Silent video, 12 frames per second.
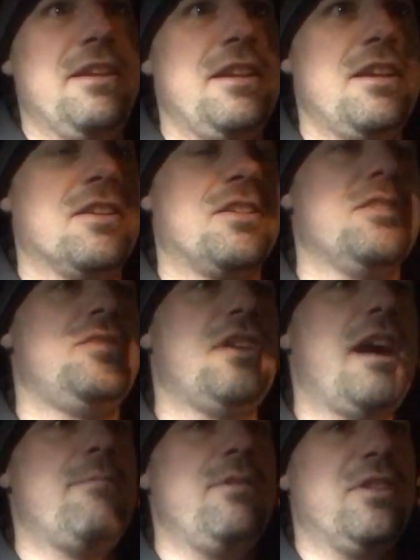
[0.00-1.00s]
They did a good
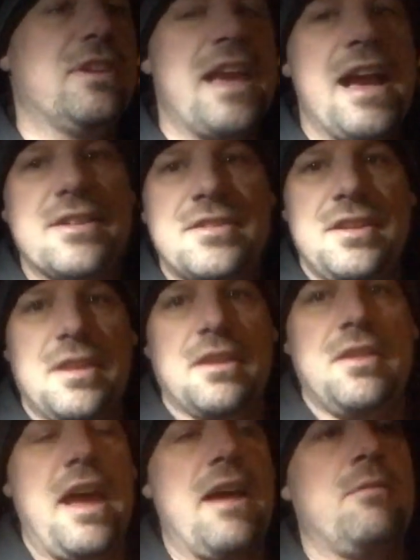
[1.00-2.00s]
job in the casting
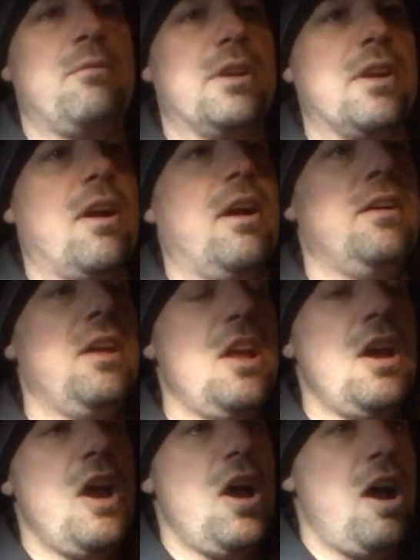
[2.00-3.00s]
in that regard.
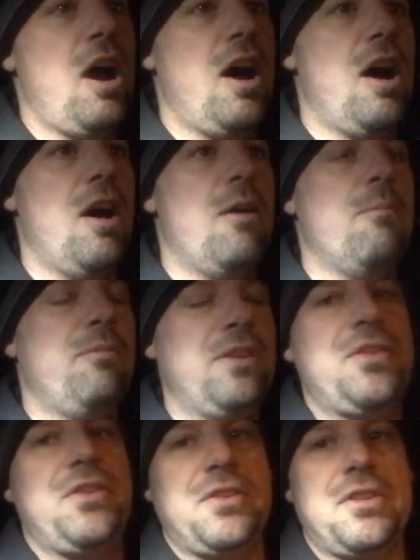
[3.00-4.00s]

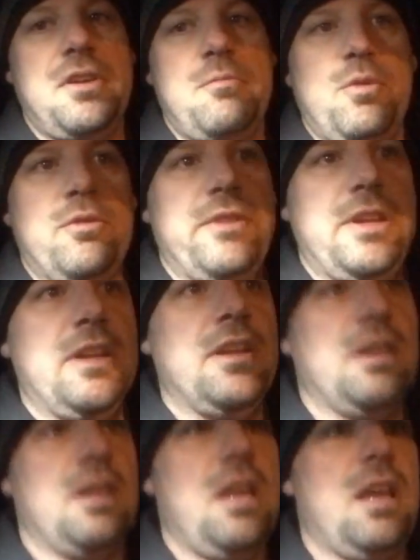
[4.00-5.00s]
This is a good movie.
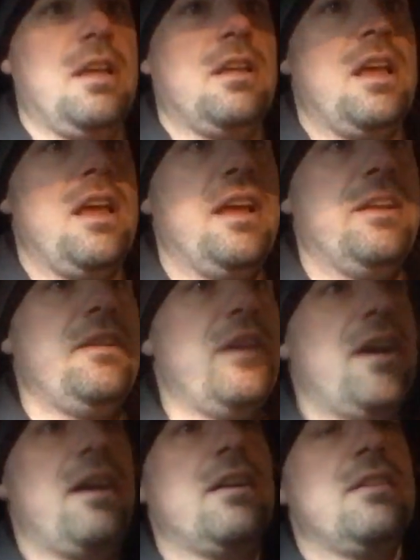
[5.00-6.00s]
And
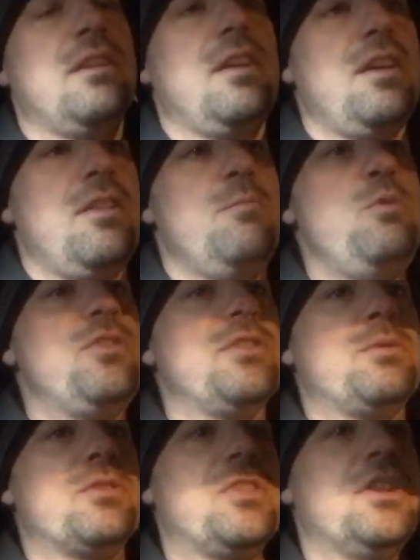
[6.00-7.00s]
the
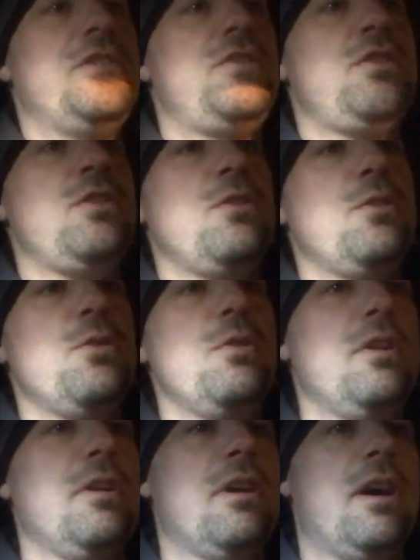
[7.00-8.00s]
music was good
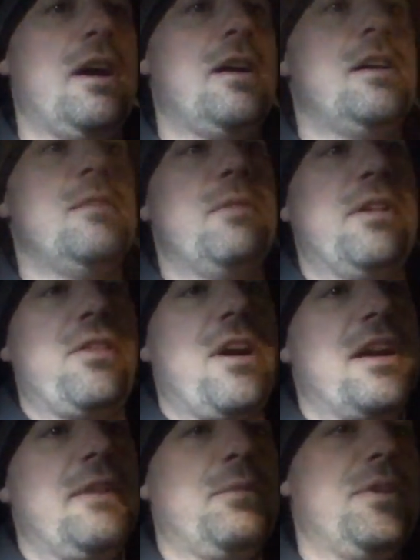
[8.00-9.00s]
too. I
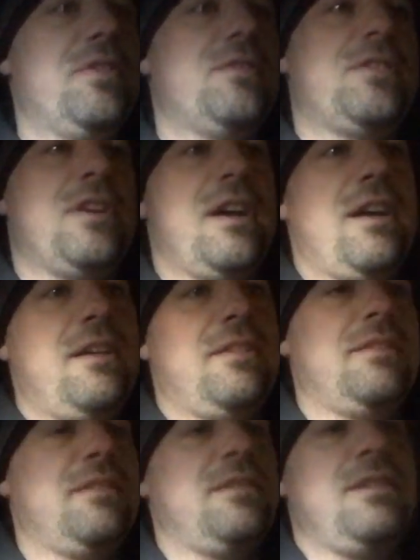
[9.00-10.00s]
thought it was,
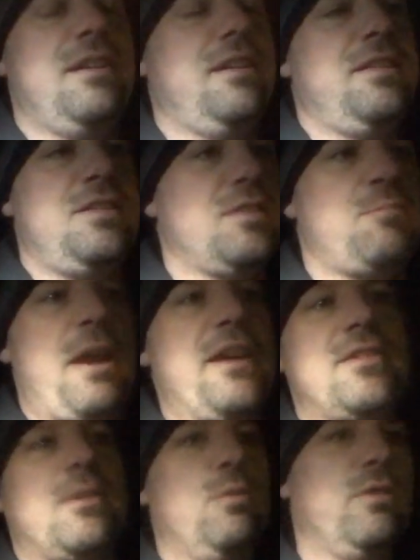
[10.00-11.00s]
it just
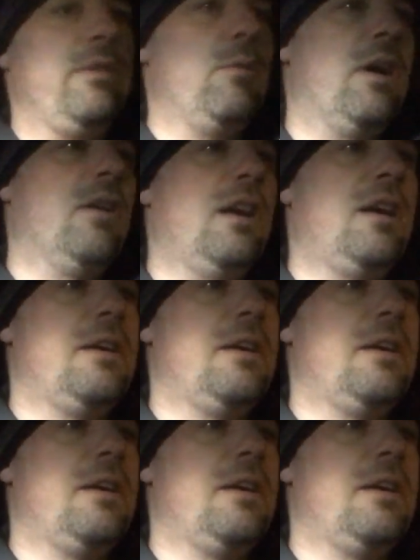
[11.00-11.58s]
paced the movie well.